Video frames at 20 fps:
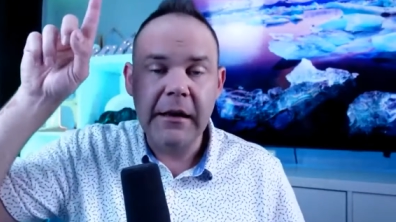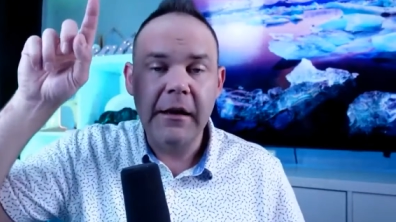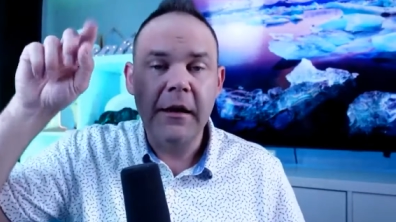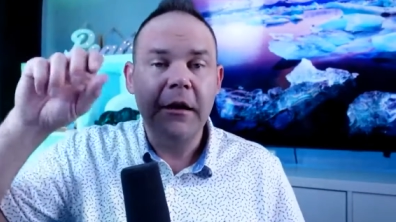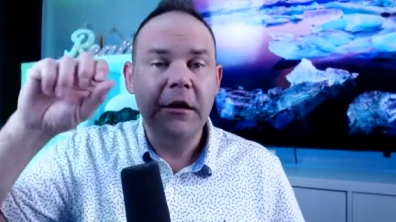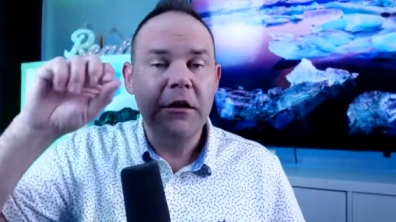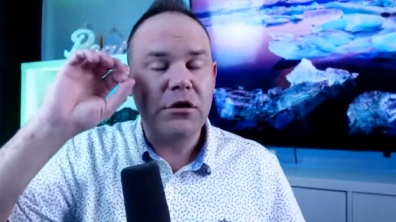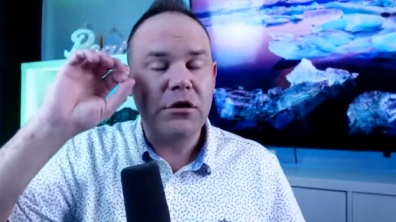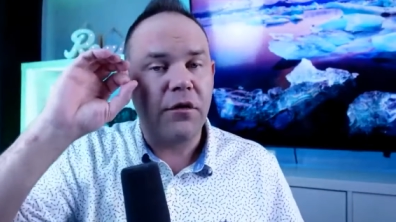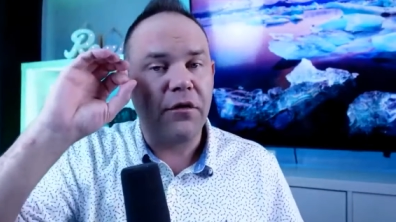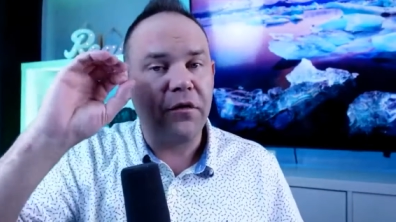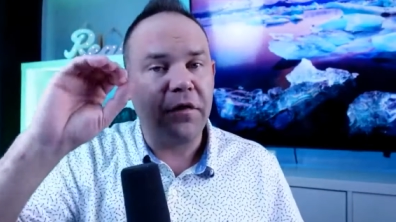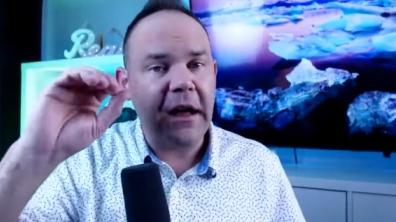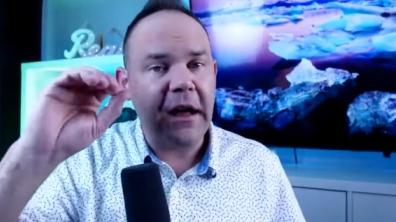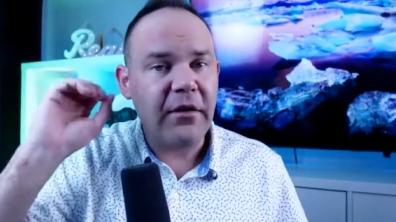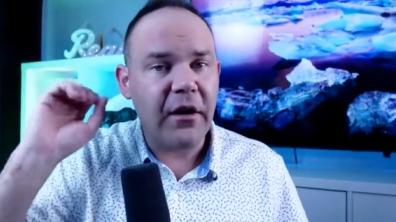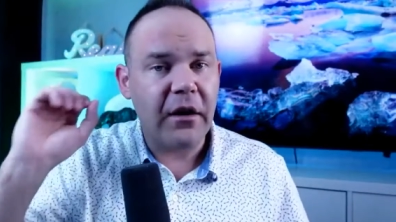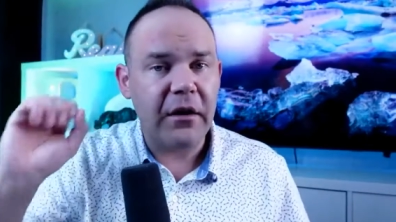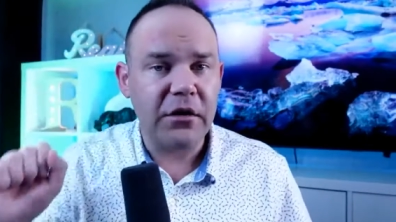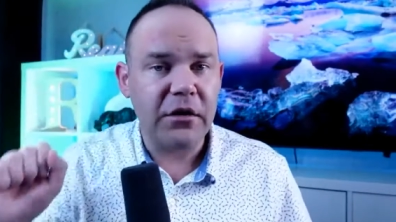So
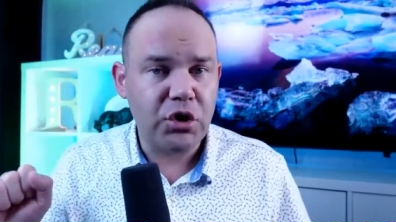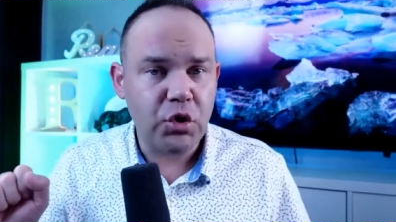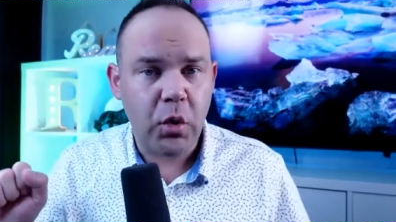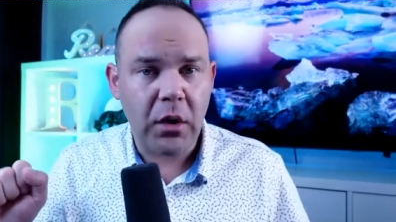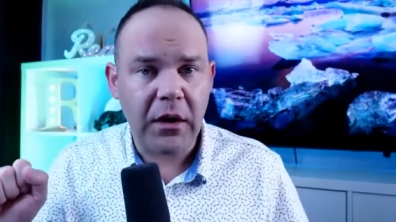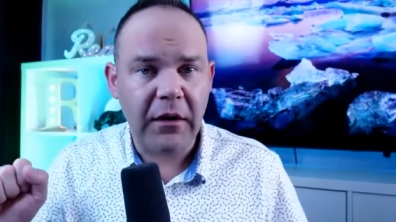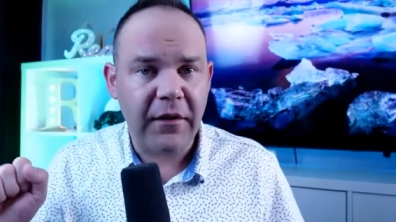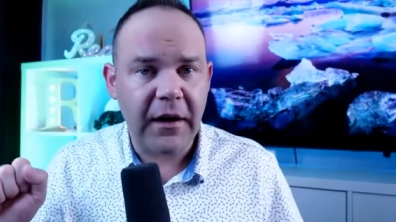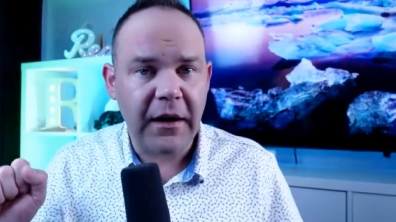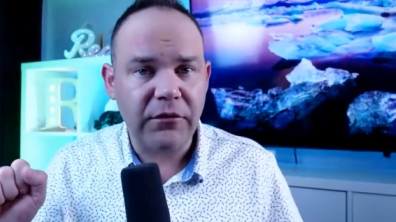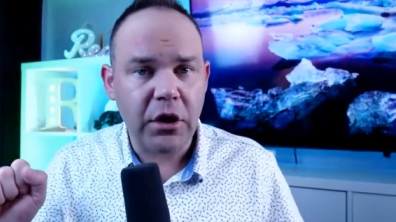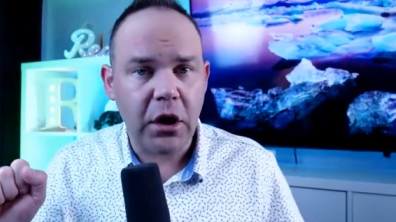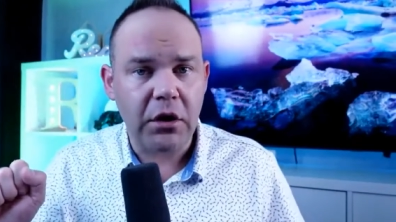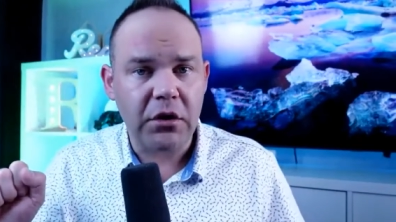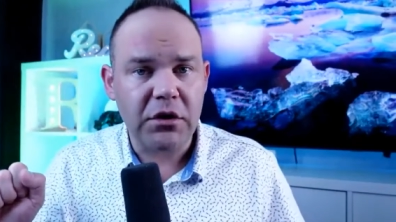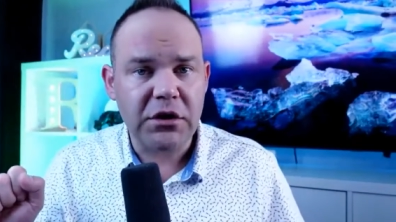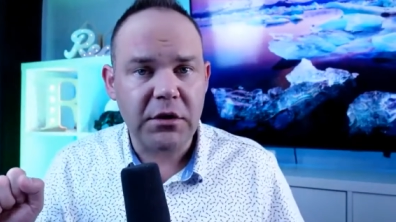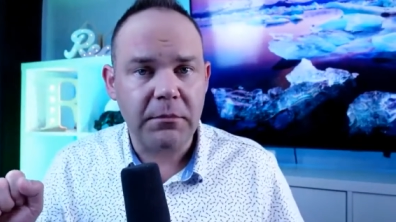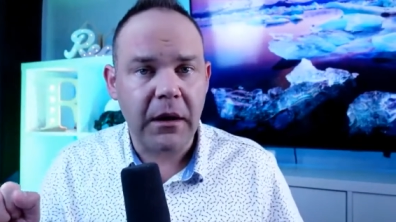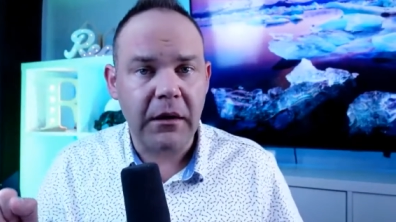$525 a
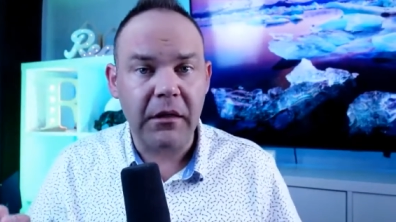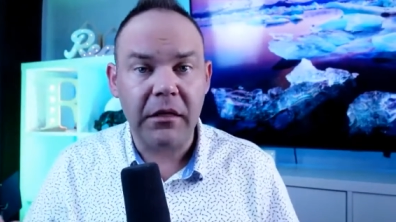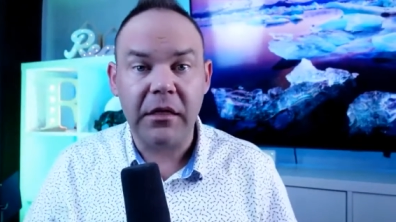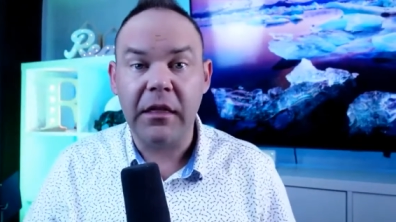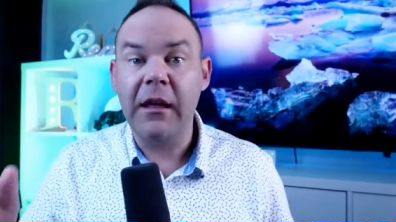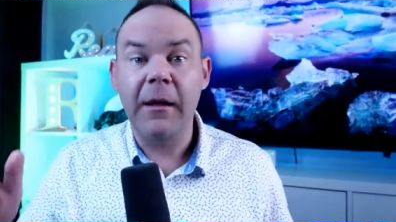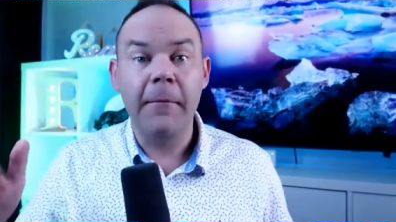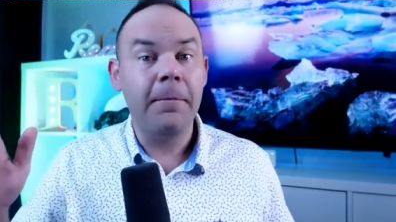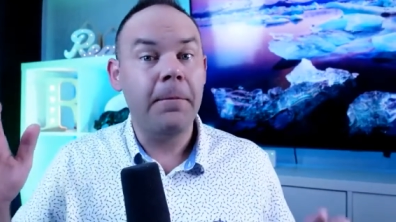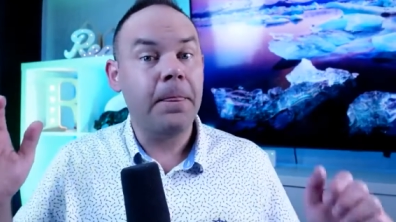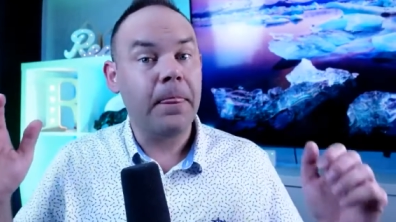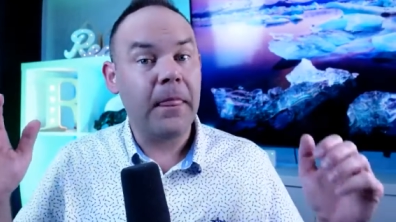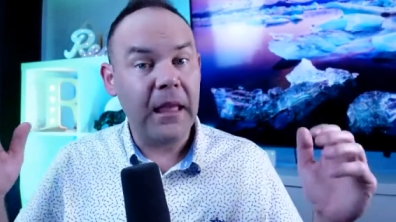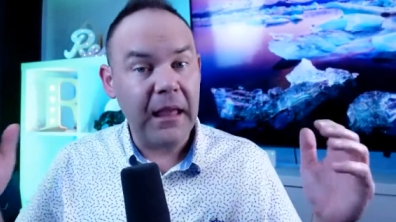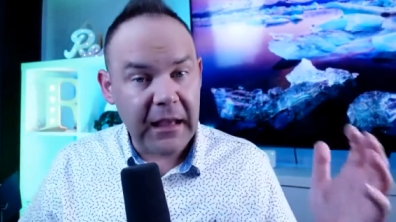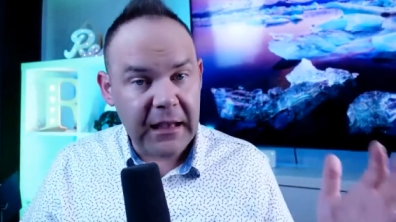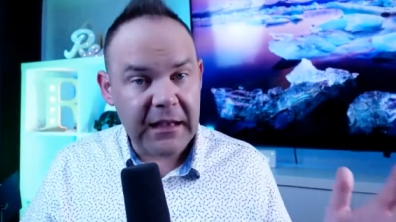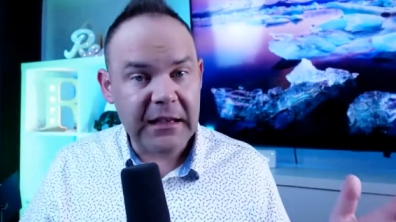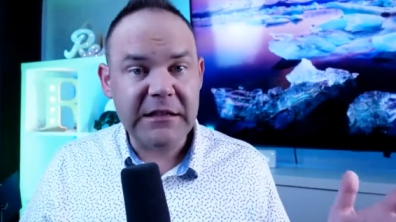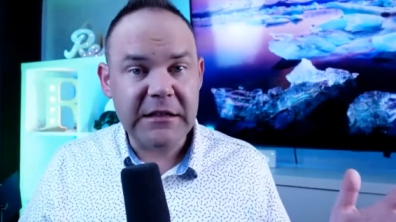month
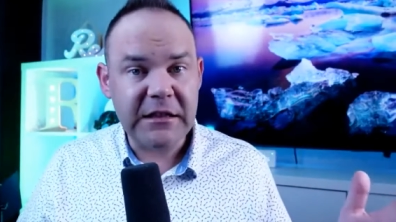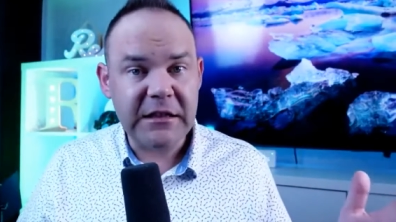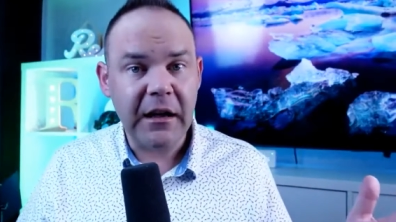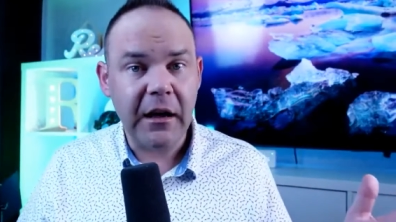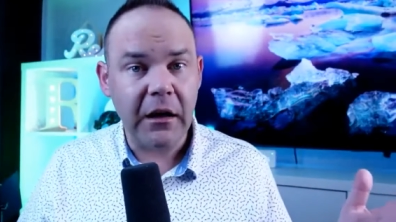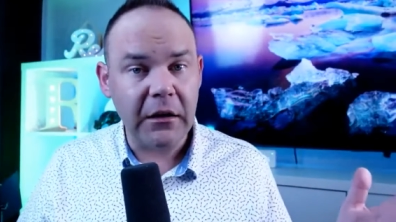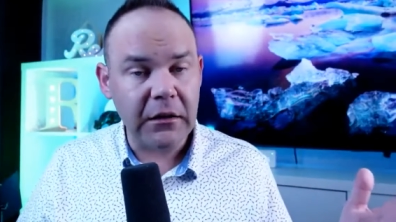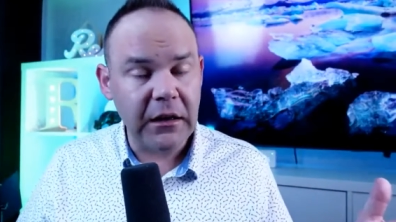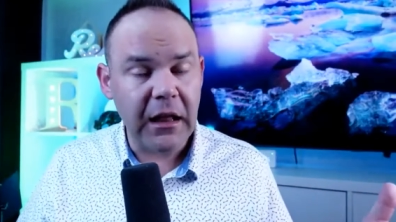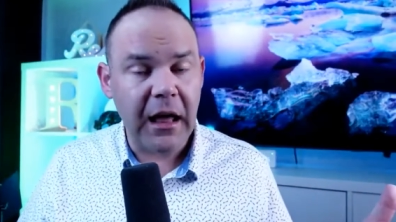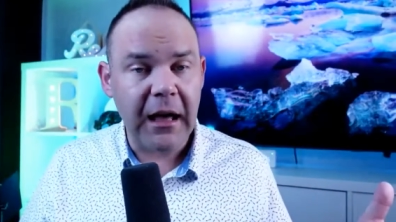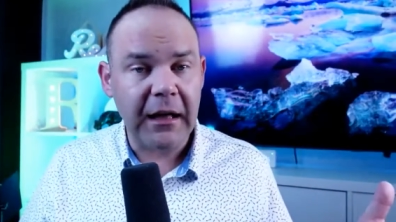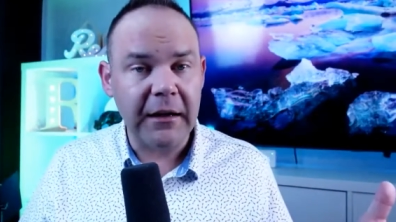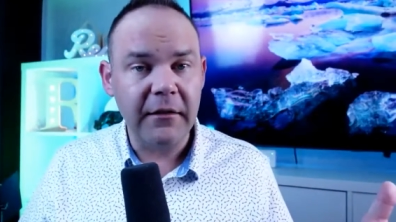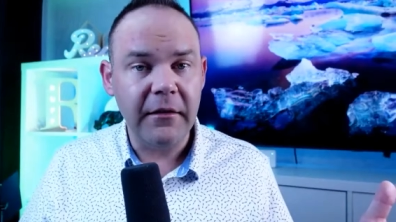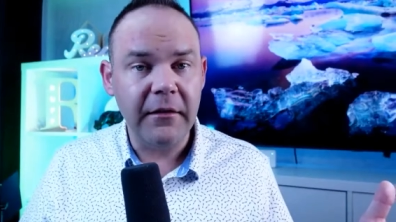is a lot,